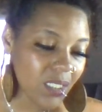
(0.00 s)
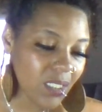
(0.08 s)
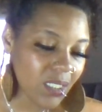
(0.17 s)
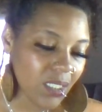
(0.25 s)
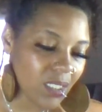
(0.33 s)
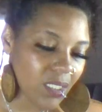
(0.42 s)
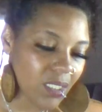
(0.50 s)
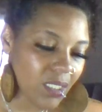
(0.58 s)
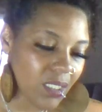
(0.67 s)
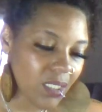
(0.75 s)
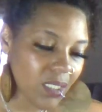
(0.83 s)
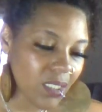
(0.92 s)

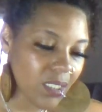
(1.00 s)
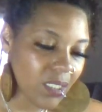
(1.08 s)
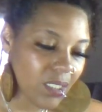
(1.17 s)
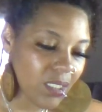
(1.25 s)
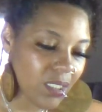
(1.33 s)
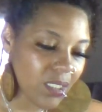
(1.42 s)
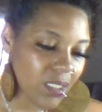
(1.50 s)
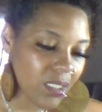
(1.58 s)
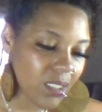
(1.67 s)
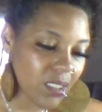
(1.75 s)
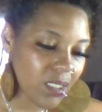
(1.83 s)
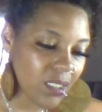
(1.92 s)

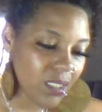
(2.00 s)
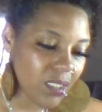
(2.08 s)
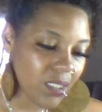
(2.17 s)
[no speech]